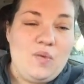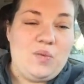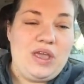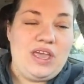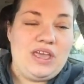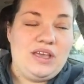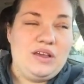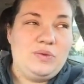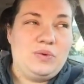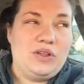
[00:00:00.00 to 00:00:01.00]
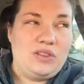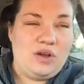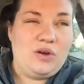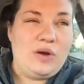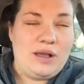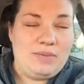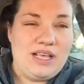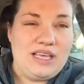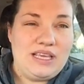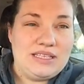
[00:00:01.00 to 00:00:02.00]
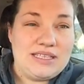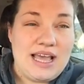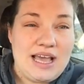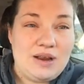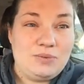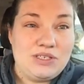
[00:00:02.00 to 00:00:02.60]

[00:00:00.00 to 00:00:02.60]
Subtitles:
we will know how many he's had,